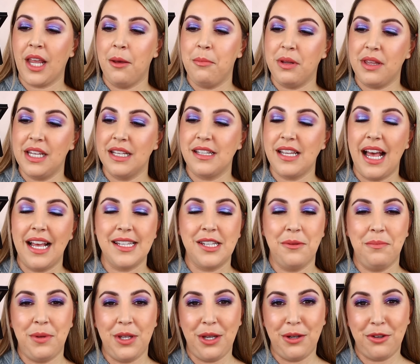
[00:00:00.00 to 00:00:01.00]
But this has a
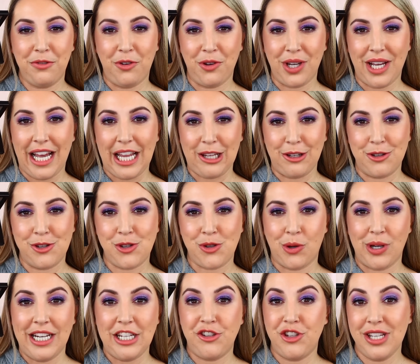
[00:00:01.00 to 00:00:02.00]
beautiful color
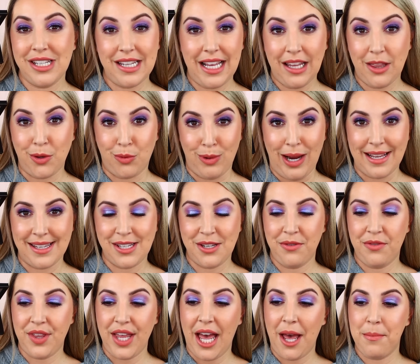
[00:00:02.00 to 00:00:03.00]
story, just like the rest
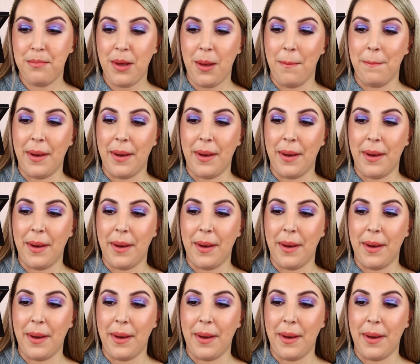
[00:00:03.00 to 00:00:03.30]
of them,